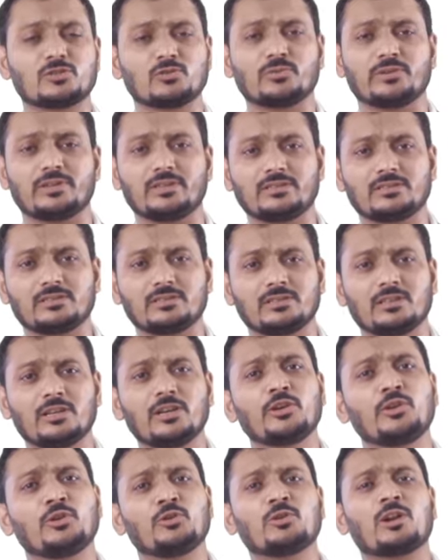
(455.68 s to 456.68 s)
student
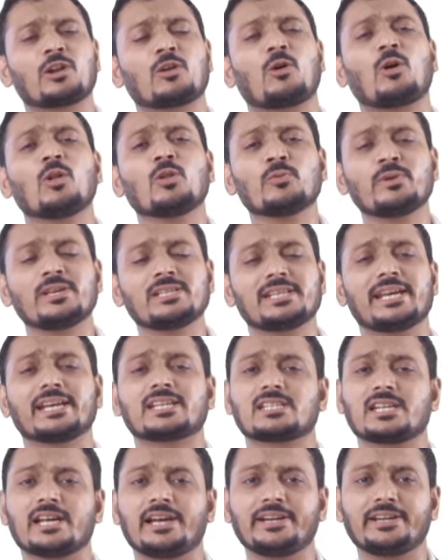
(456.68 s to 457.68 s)
you are always
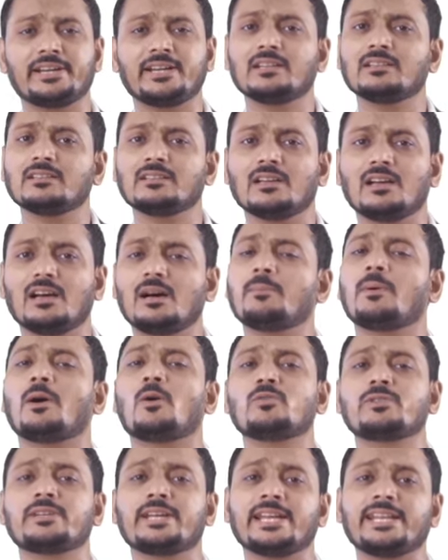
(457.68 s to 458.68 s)
excited
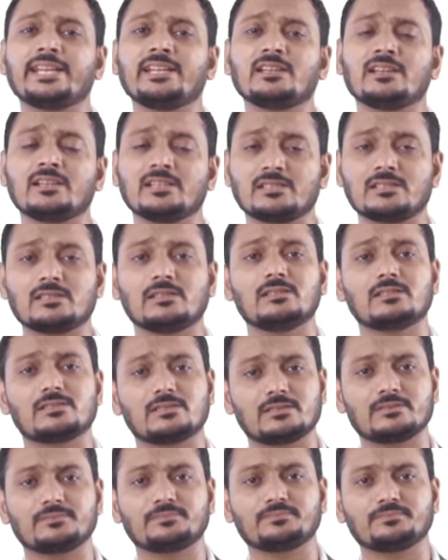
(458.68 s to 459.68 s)
about getting the
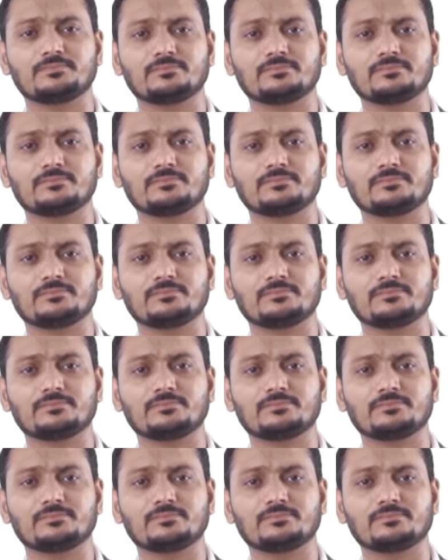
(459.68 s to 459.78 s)
results.